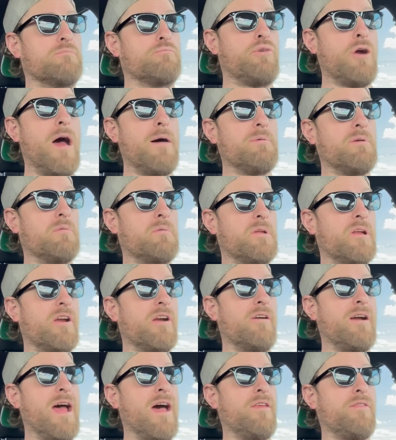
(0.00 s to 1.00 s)
Probably
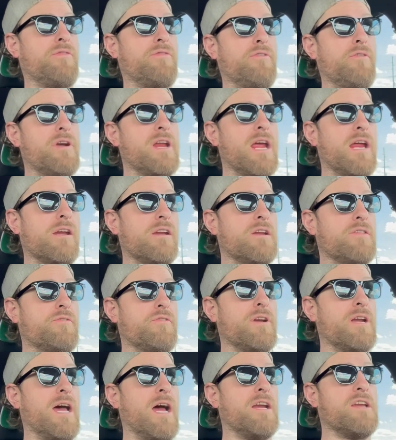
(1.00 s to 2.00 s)
around 380,
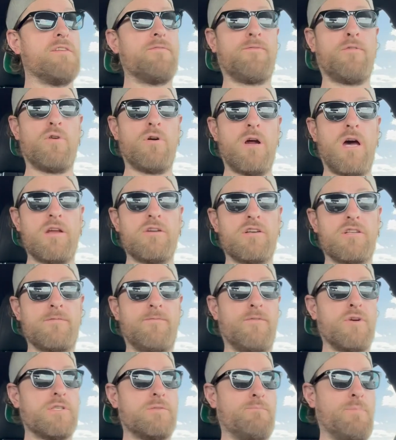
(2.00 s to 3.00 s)
390, 400
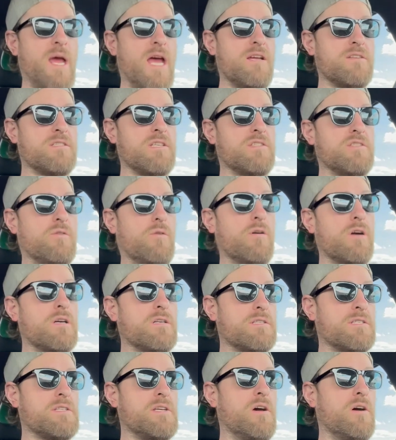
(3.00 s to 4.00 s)
foot-pounds of
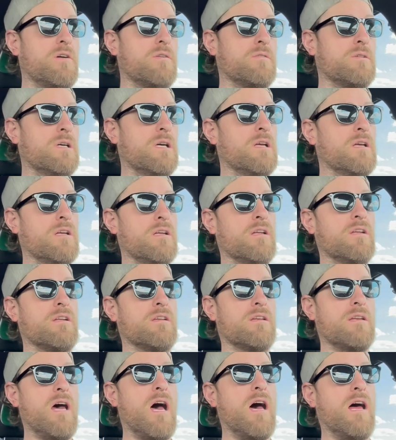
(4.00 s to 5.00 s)
torque, so
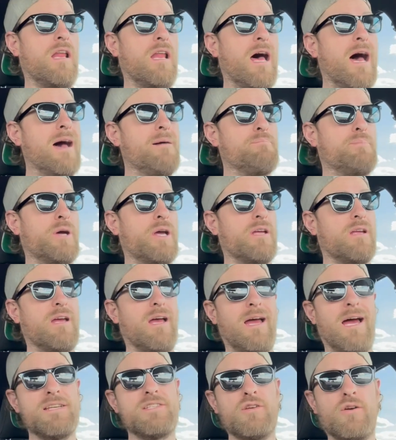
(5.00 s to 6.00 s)
not a lot, but
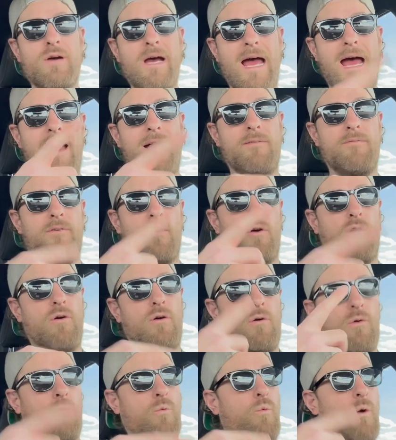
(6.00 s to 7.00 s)
I do have
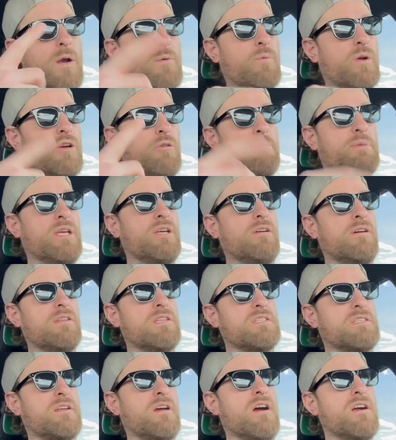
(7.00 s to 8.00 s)
one wheel peel on
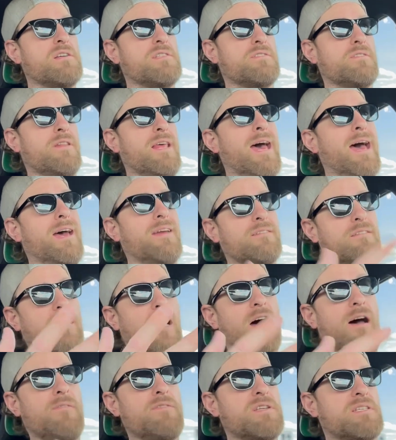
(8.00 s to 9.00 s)
this car, so that
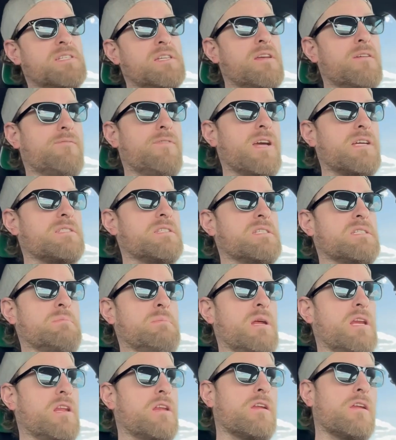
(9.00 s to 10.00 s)
obviously affects the
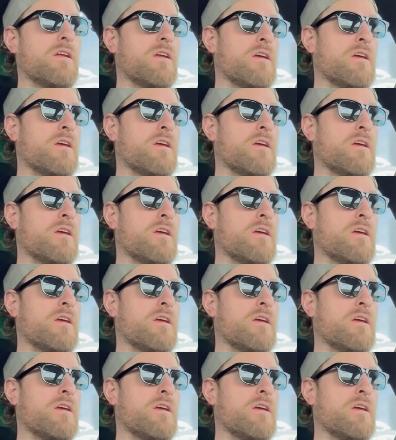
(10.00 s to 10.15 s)
spinning.